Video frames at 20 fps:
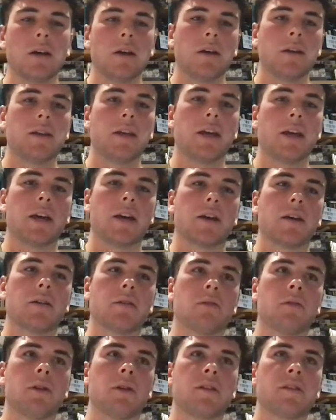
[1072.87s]
Yeah,
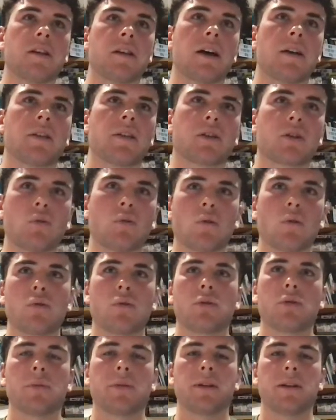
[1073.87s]
it's the quad
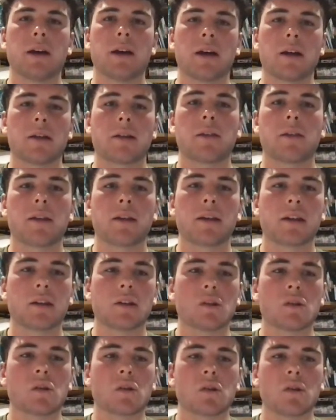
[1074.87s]
tournament, I think,
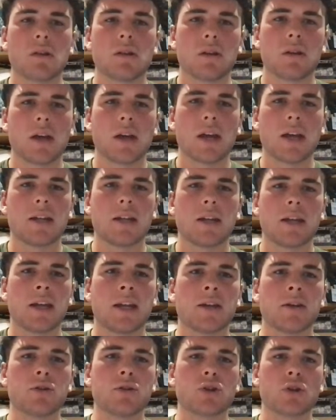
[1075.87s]
is in
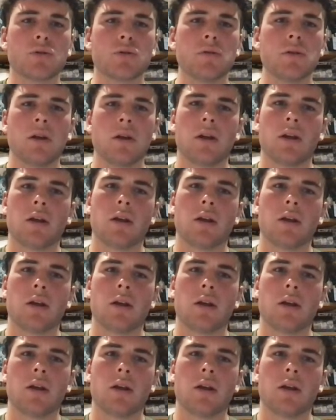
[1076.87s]
end of June,